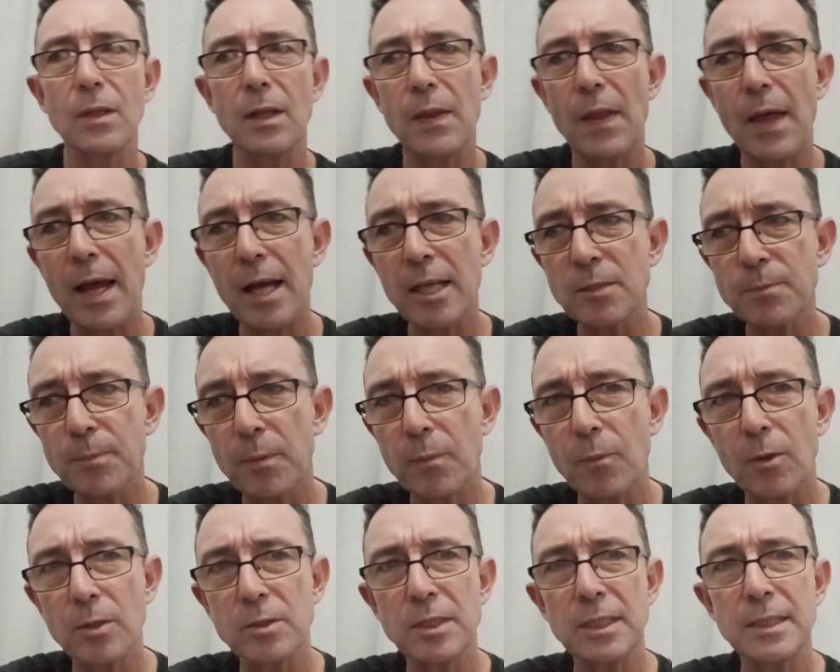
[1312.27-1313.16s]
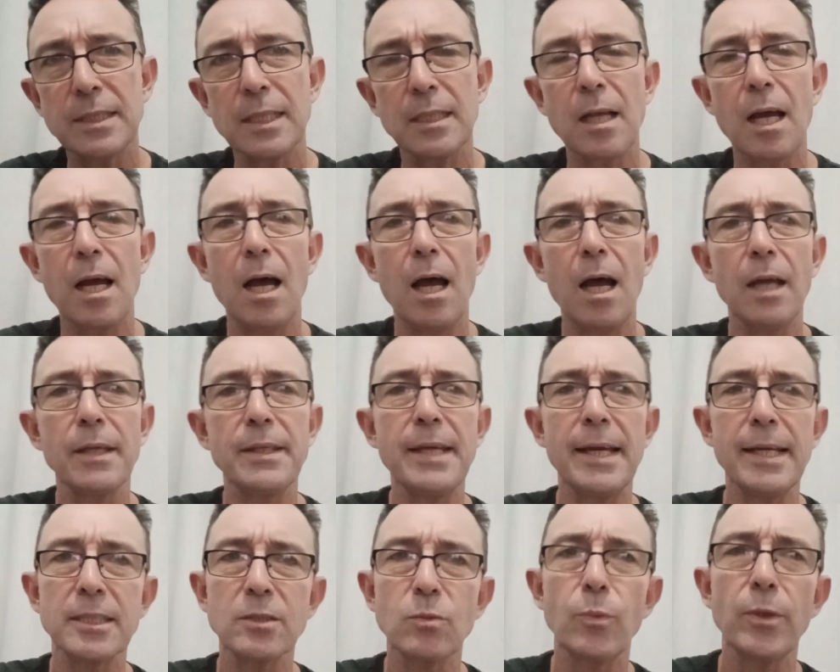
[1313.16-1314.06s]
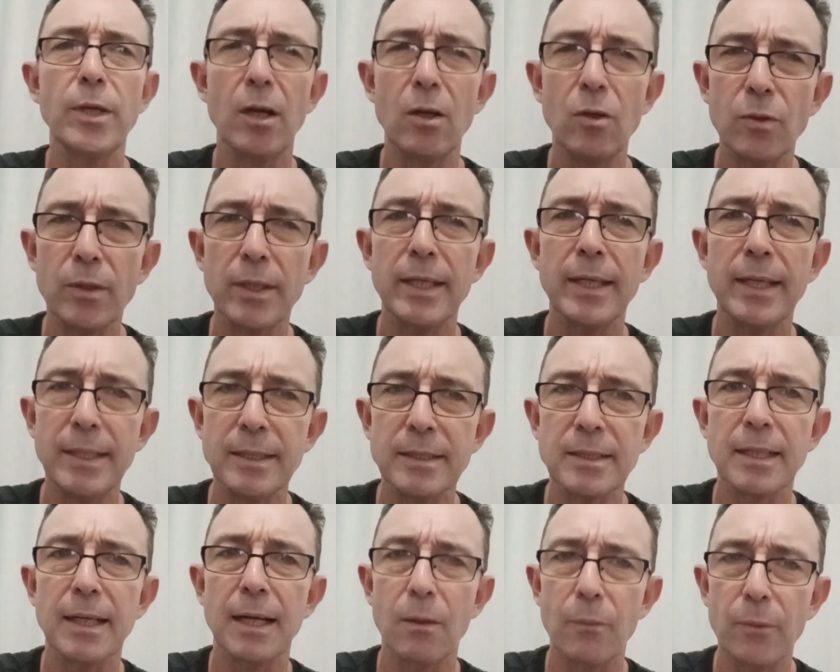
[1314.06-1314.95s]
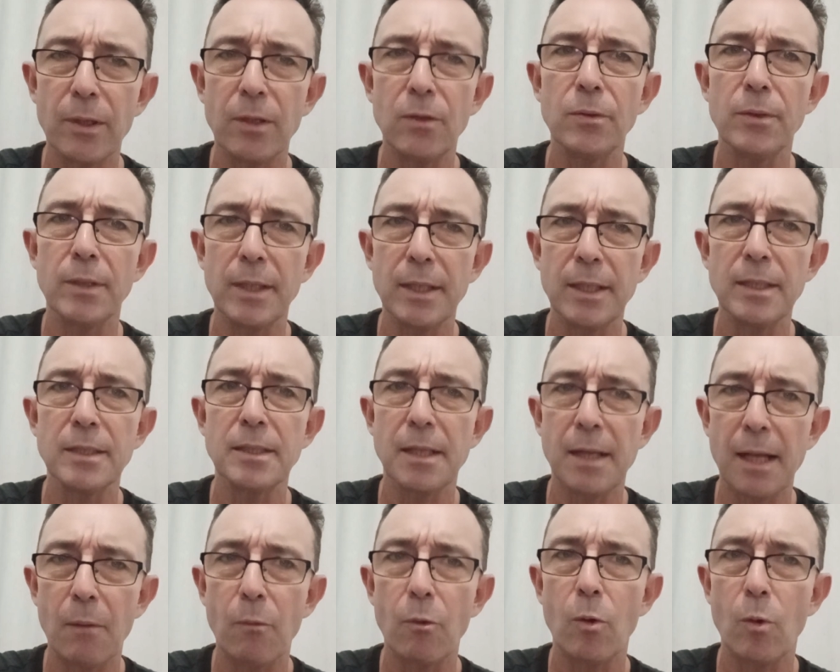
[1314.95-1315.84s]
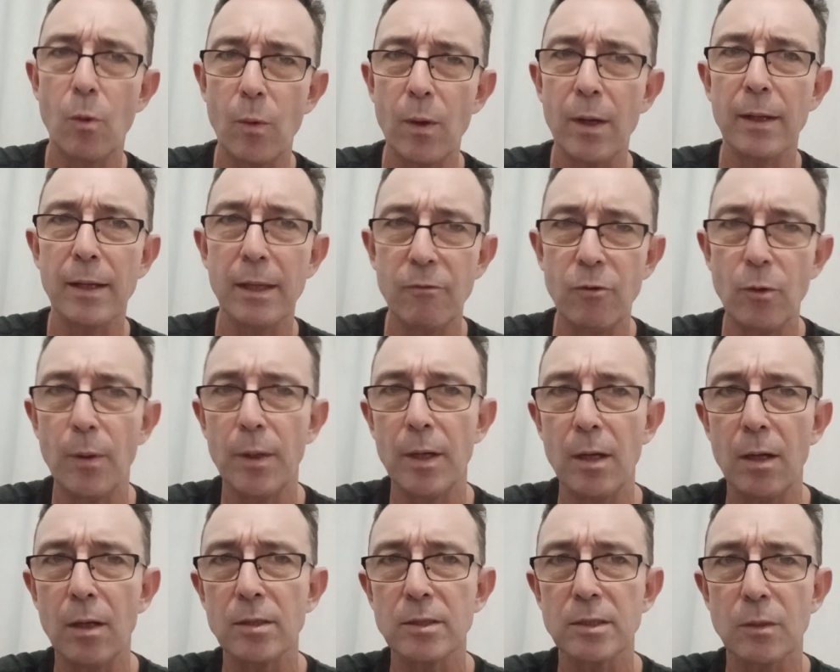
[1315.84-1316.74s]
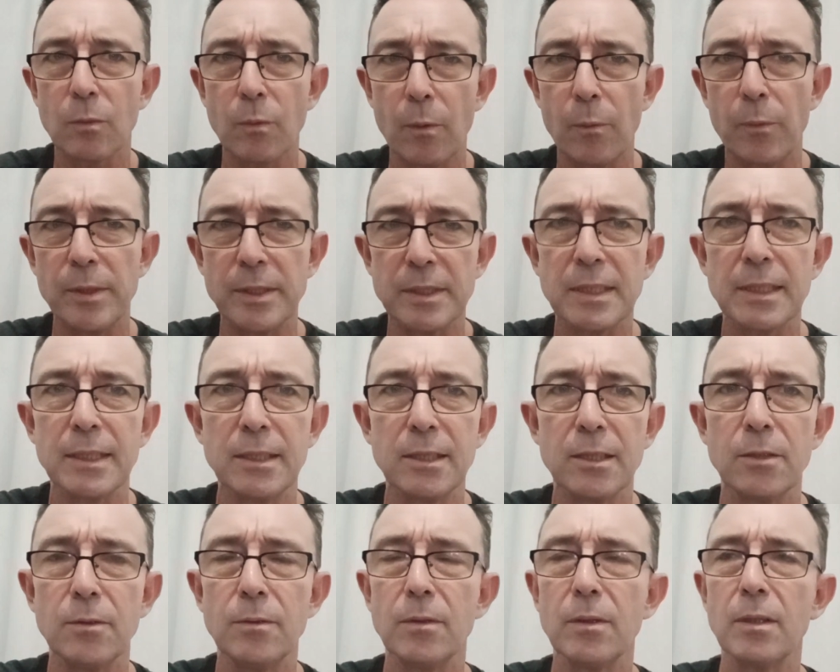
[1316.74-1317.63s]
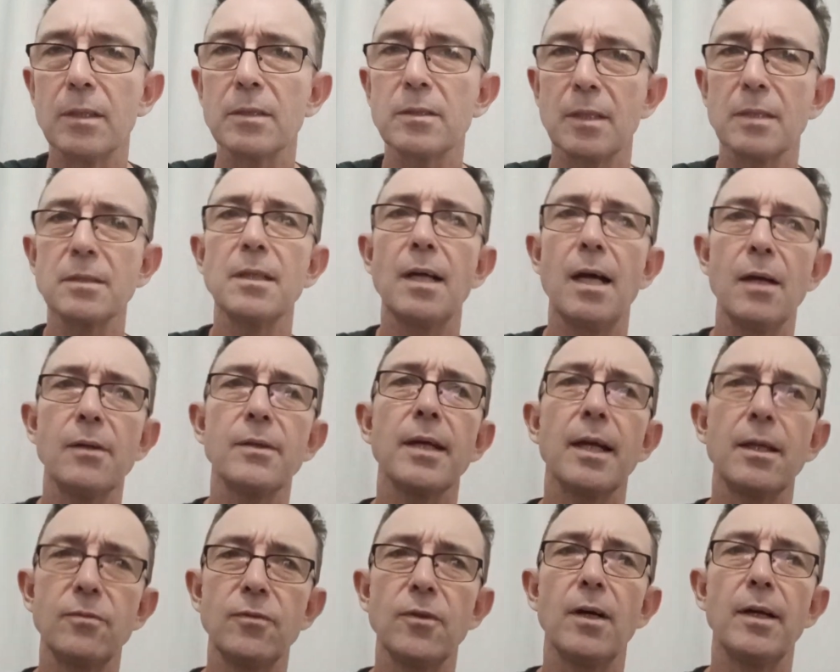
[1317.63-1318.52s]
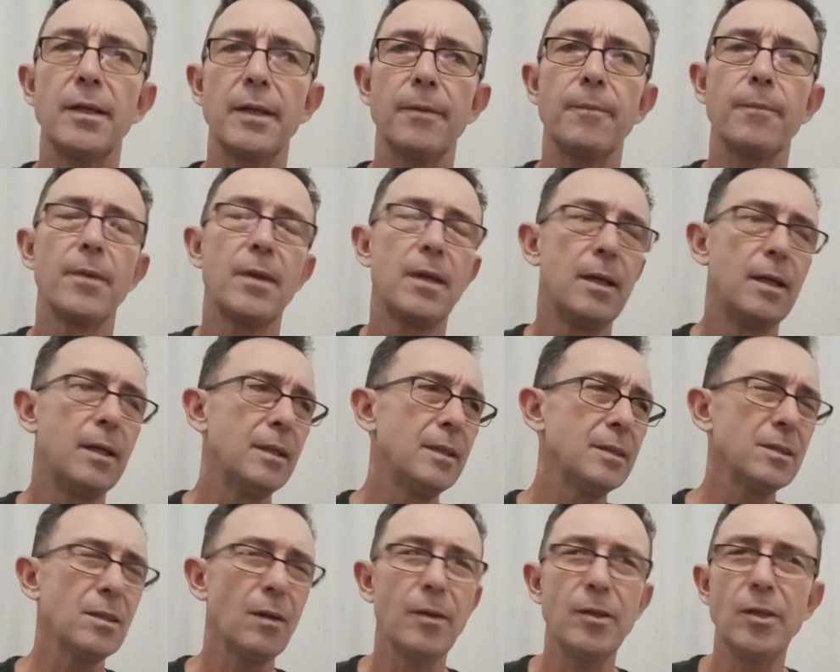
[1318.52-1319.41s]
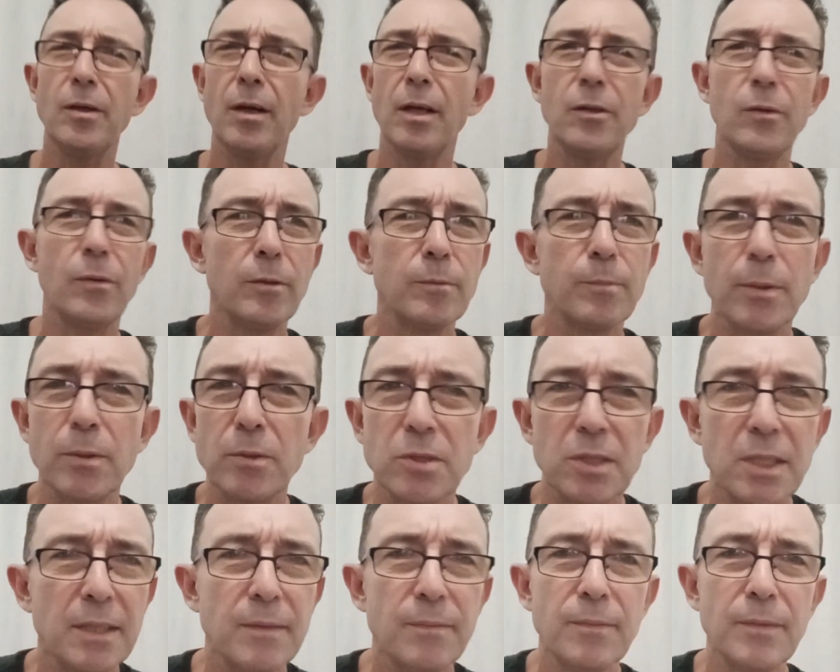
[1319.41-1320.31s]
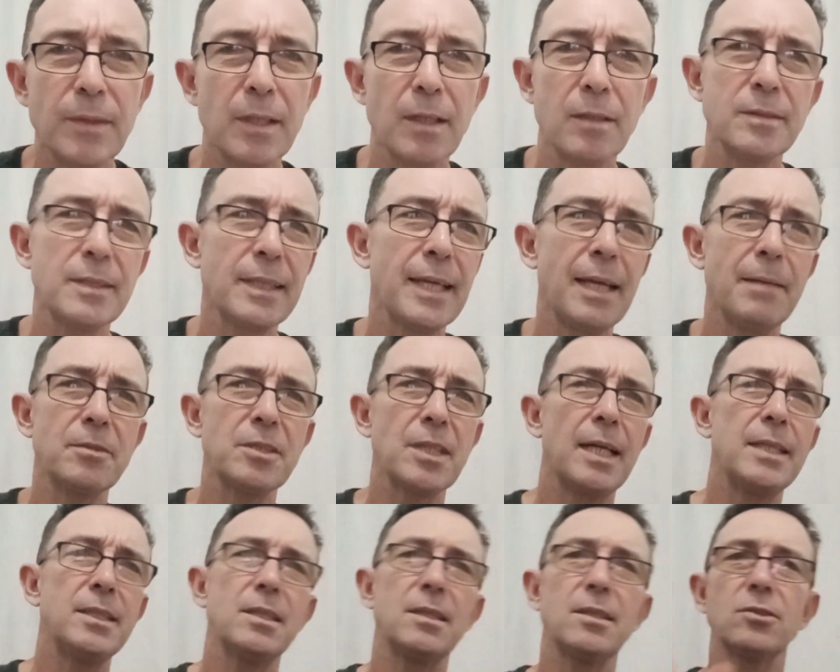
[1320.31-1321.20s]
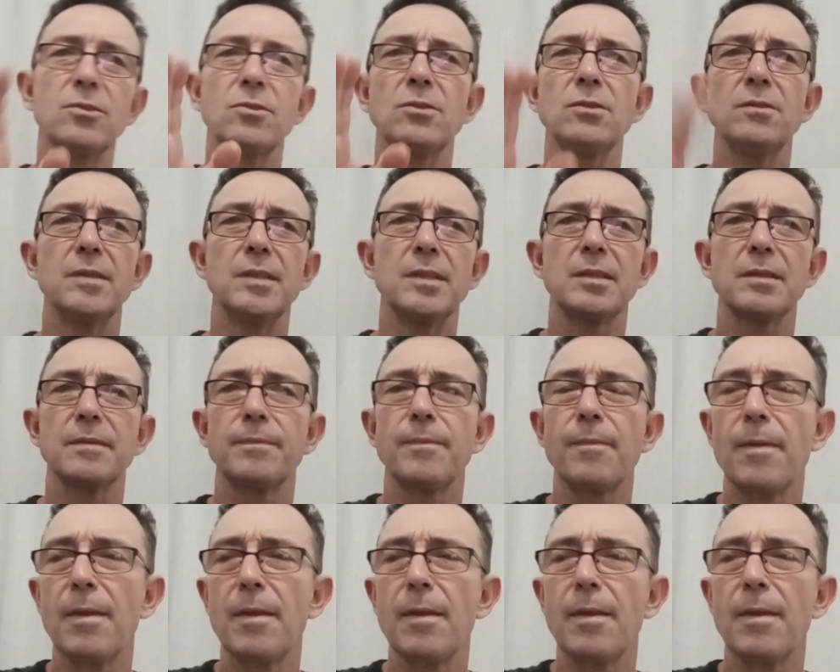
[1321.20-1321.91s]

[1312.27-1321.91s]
The husband was. She said, yes, we are looking into that. We will give you an answer when we see you. So I was like, okay, fine. So I knew it was bullshit, you know, because they kept changing the stories.